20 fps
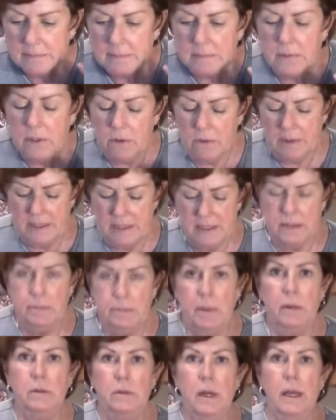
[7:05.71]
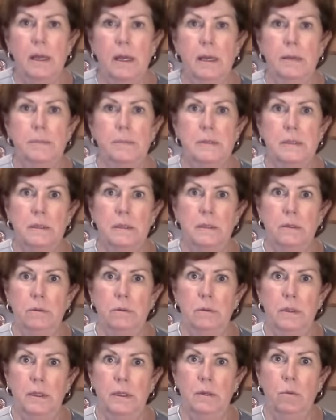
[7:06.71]
Oh, they smell
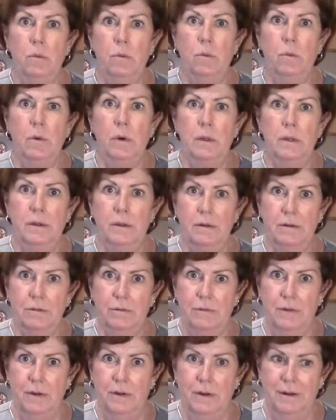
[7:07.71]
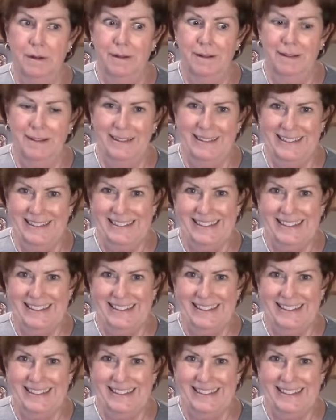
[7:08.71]
absolutely wonderful.